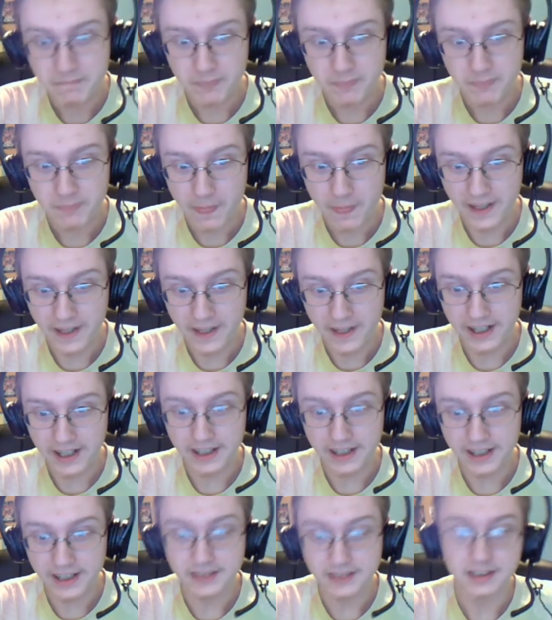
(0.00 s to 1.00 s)
And
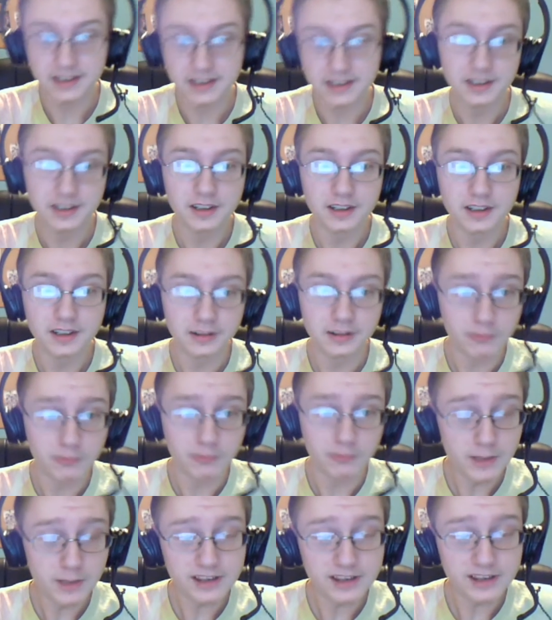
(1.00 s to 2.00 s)
with
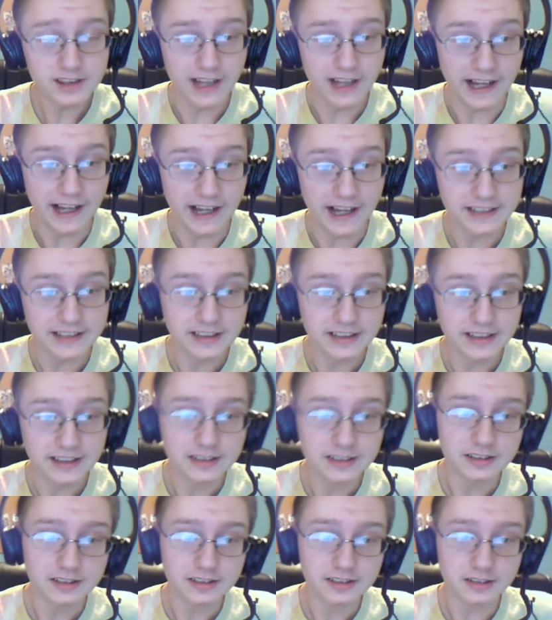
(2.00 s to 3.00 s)
that,
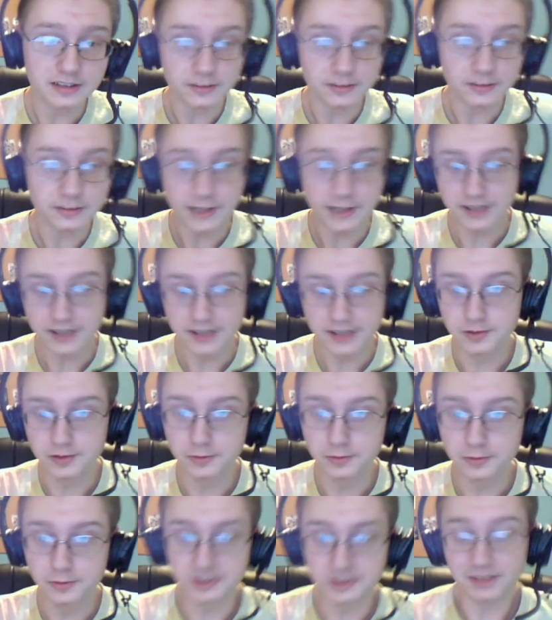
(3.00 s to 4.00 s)
the way to
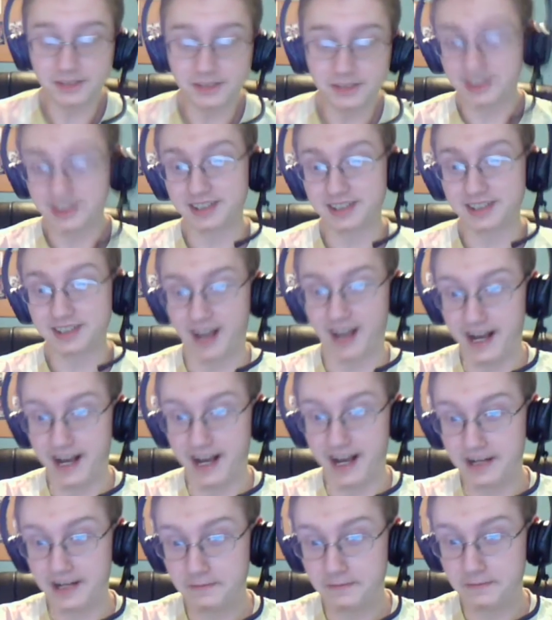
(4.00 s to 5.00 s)
summon this guy
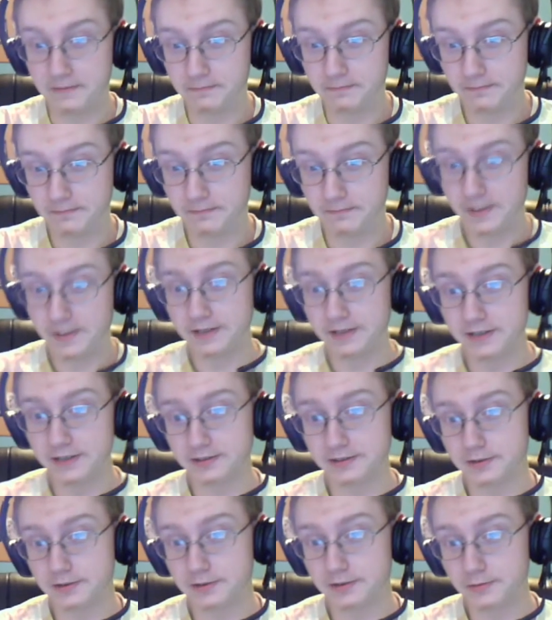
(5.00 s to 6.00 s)
is to
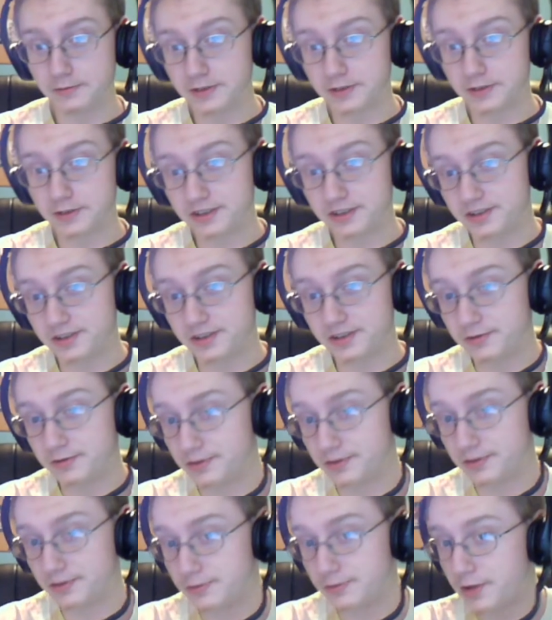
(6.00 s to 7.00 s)
just use two
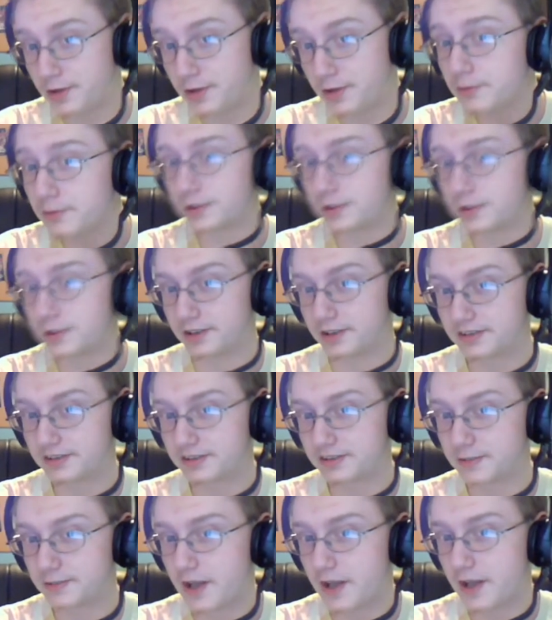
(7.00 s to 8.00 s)
tuners,
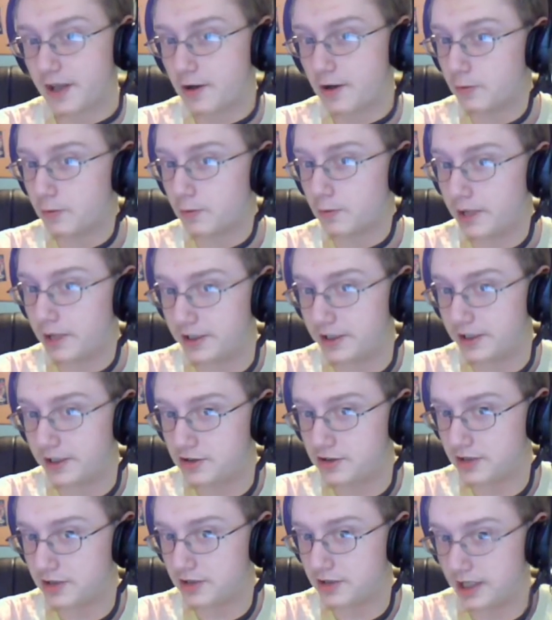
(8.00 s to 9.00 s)
which
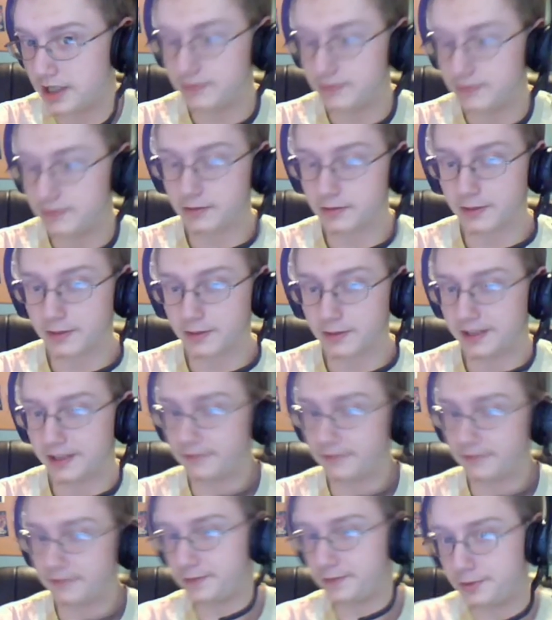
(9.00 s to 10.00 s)
if you're playing a
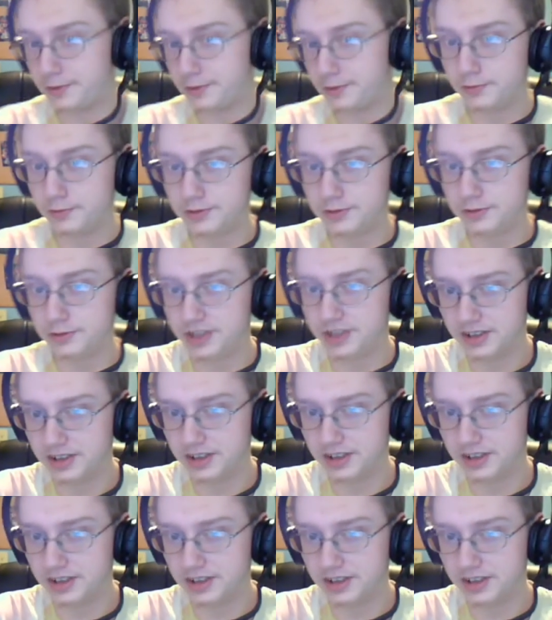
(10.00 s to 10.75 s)
fusion